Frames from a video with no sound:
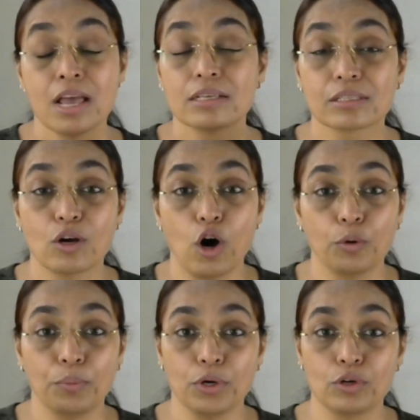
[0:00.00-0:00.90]

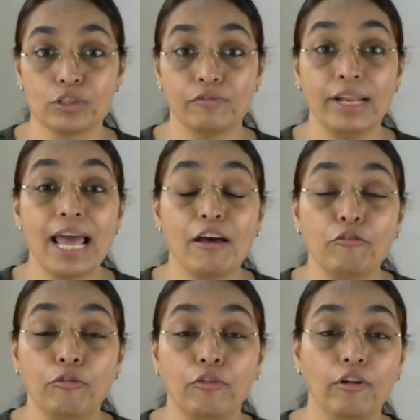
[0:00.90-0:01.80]
Scorpios will
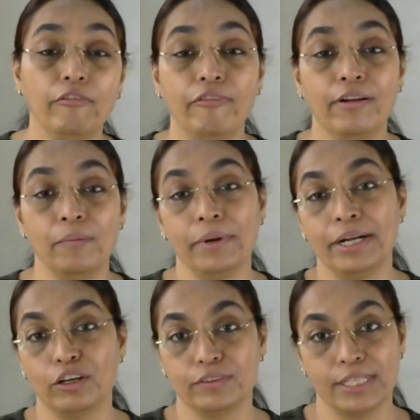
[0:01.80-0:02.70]
have
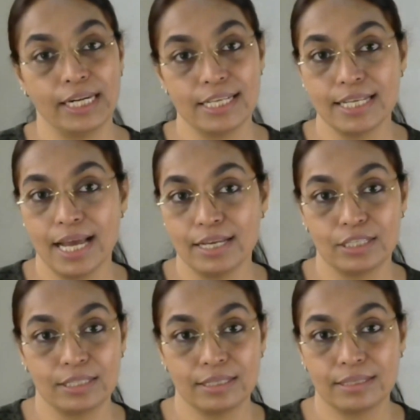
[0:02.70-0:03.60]
fulfillment of their
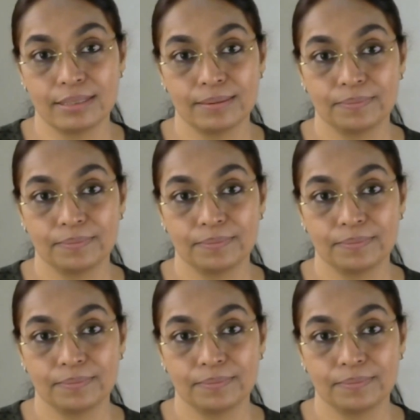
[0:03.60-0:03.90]
desires,